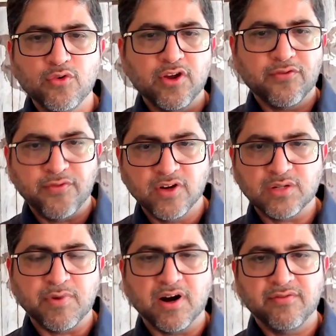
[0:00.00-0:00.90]
do your
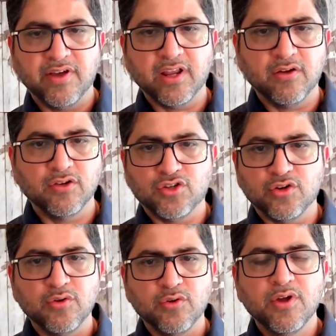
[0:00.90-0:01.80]
first part very good,
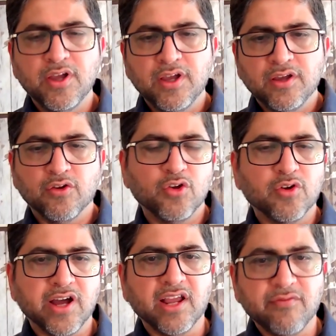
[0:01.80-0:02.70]
so you
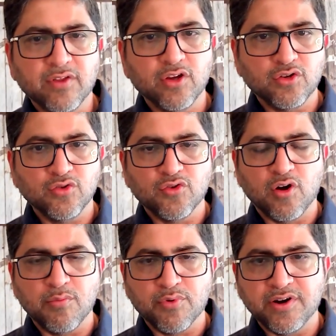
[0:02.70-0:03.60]
connect with your tour
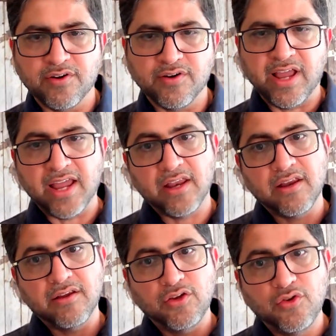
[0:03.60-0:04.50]
operator
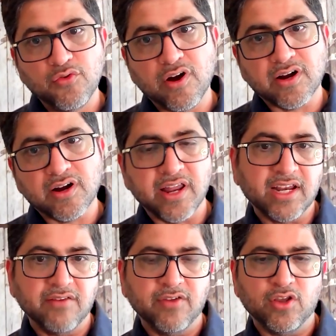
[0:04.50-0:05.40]
and you are
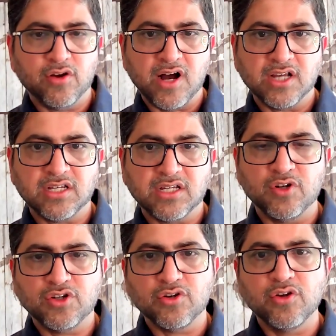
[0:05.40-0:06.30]
connected with your
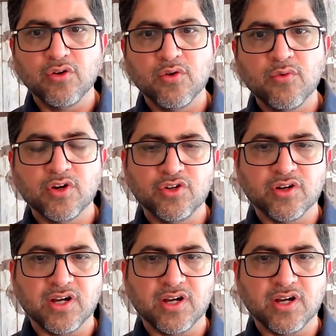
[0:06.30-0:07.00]
customer, so you know what your